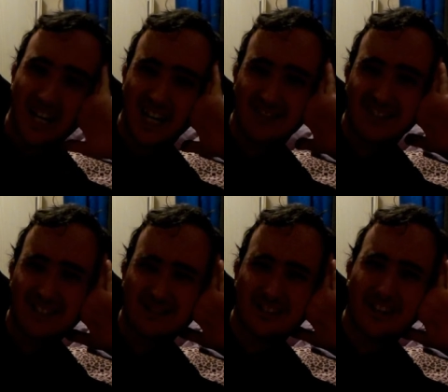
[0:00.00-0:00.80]
I might
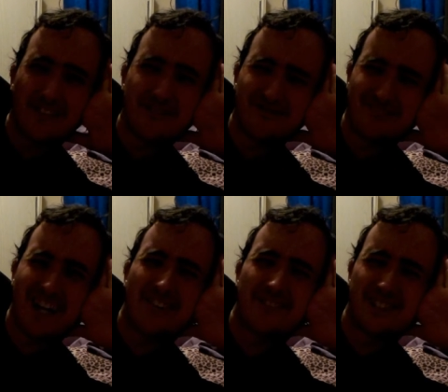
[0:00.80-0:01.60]
as well go
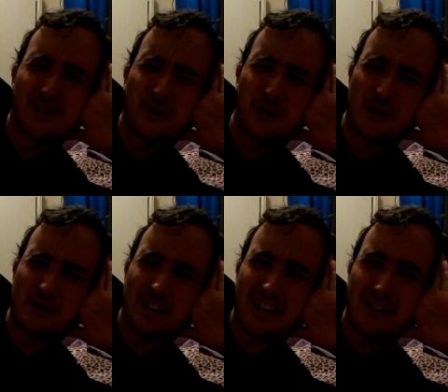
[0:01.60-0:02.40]
pay a visit to his
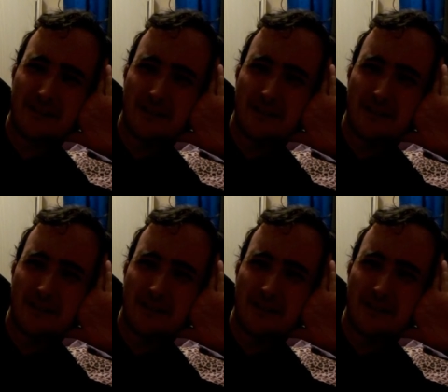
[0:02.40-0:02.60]
grave.